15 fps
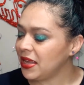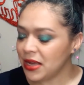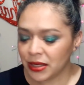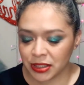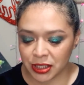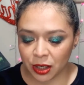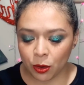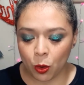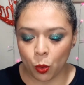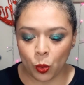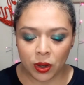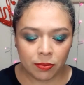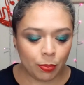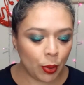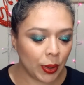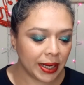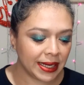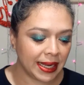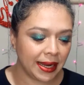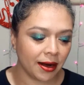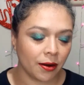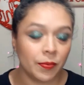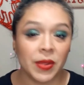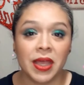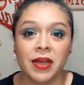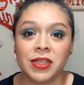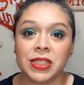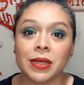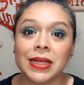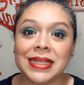So 1 point here.
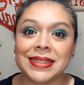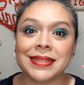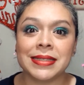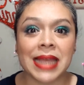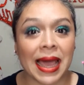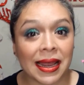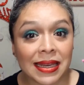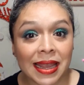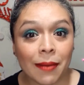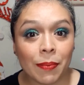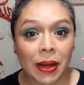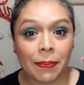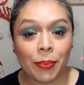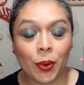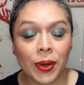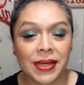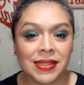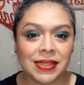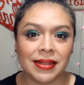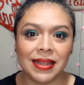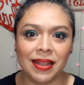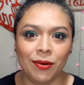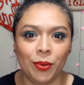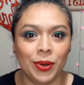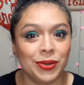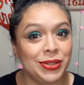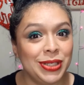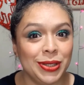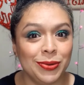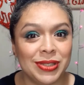So let's tally up my points, and then we'll
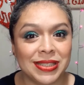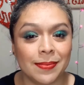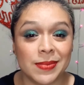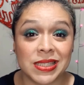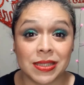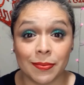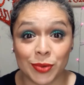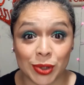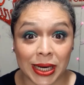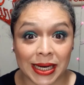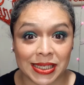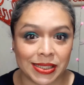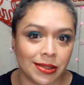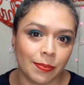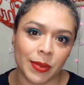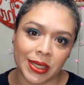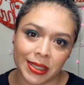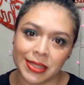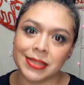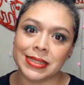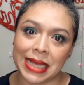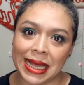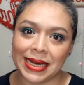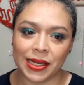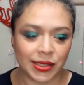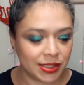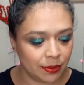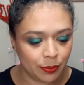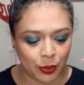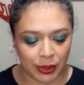do some subtraction because I lost
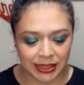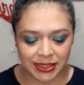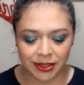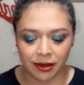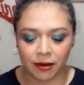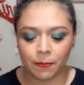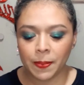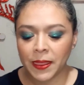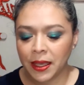some points, y'all.